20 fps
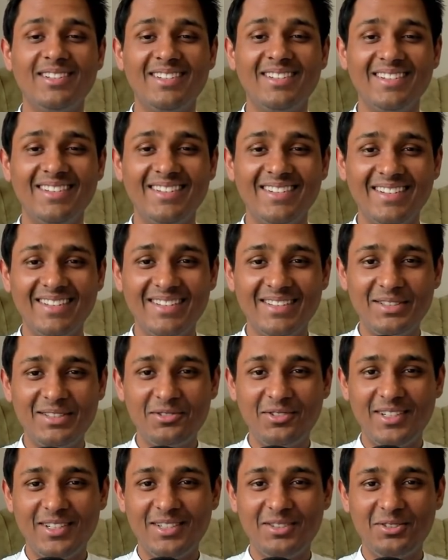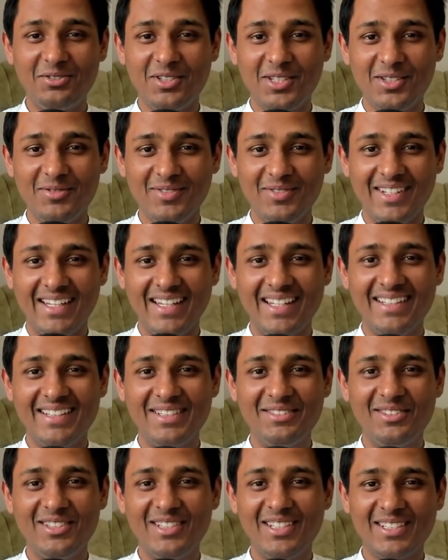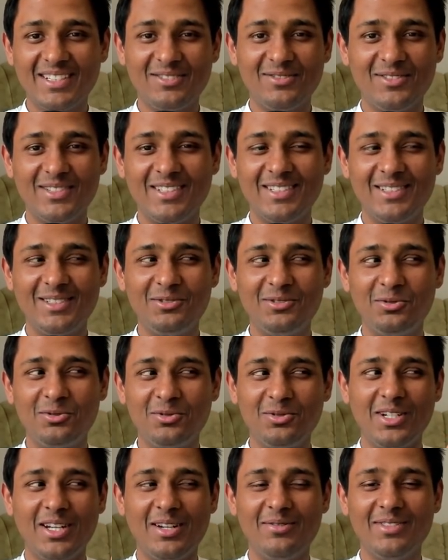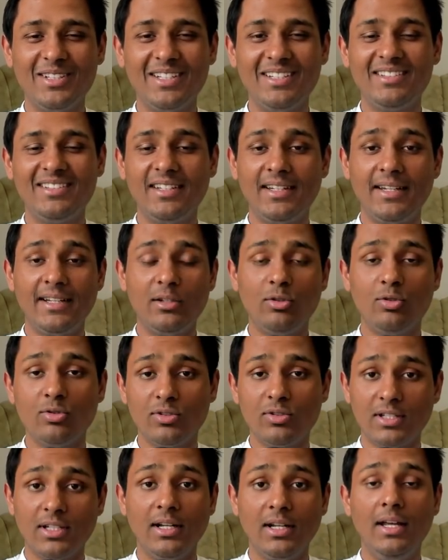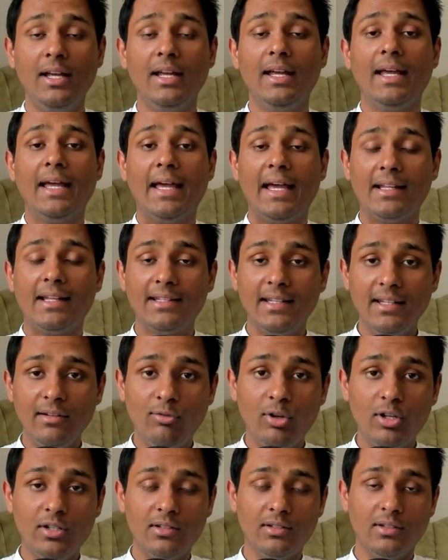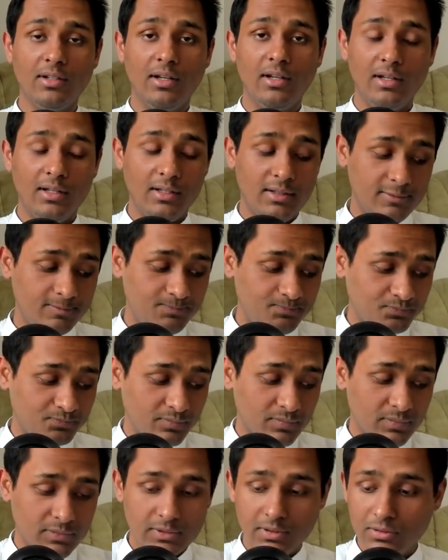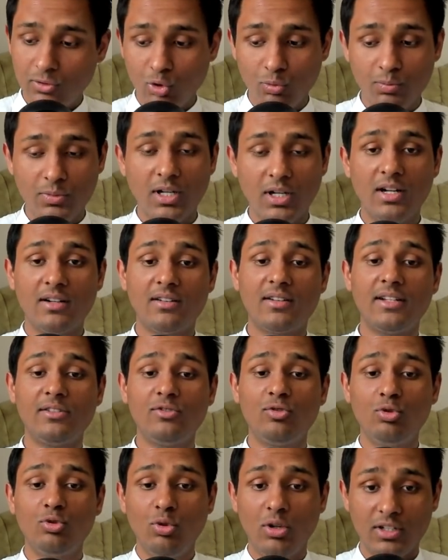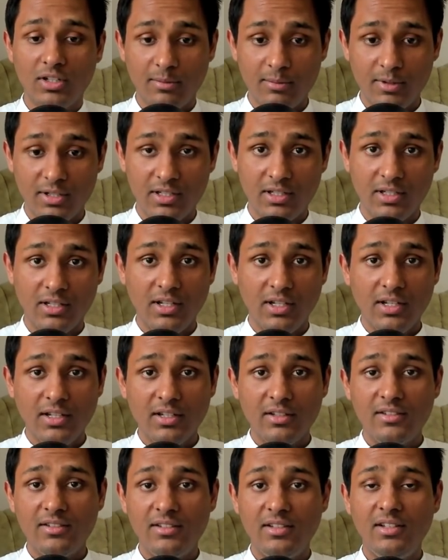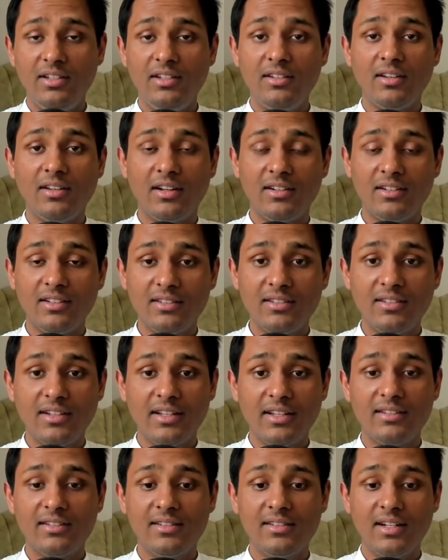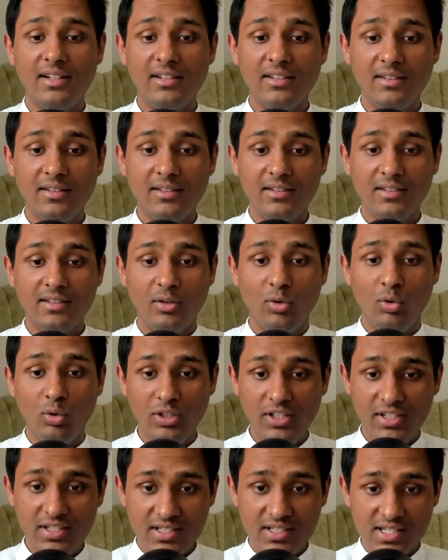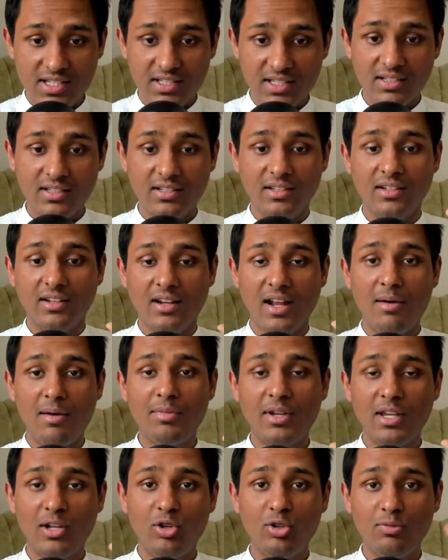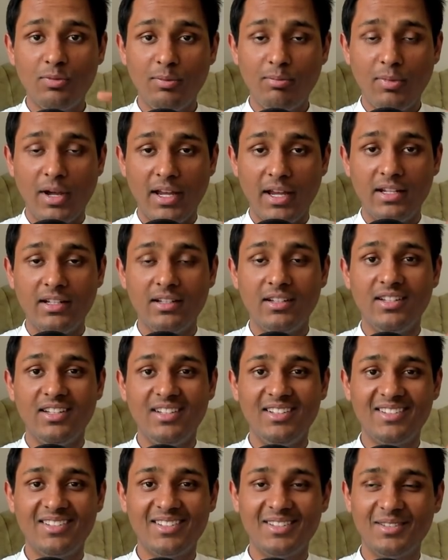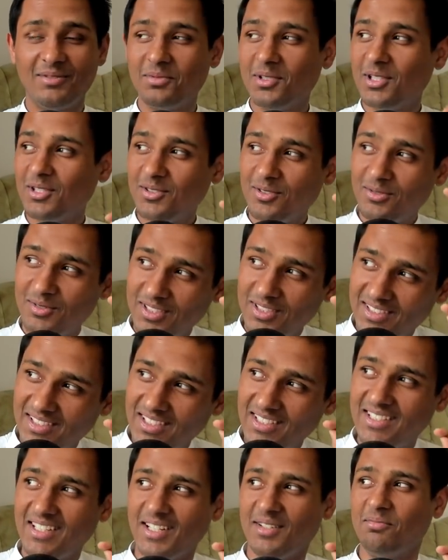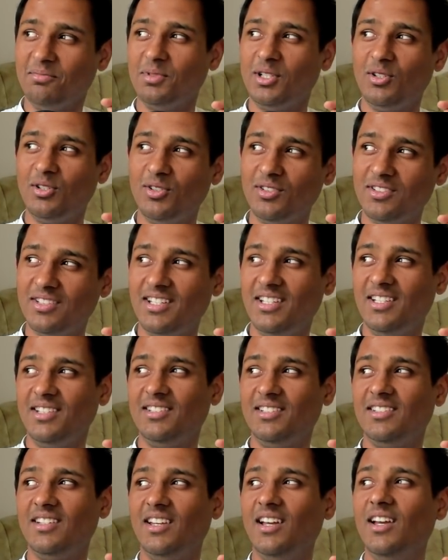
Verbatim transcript: then she went to him, and then when Lakshman said go to Ram, then she again goes there. And then what Surpanakha tries to do ultimately, she understands that the only reason Ram cannot be mine is because of the Sita, because he's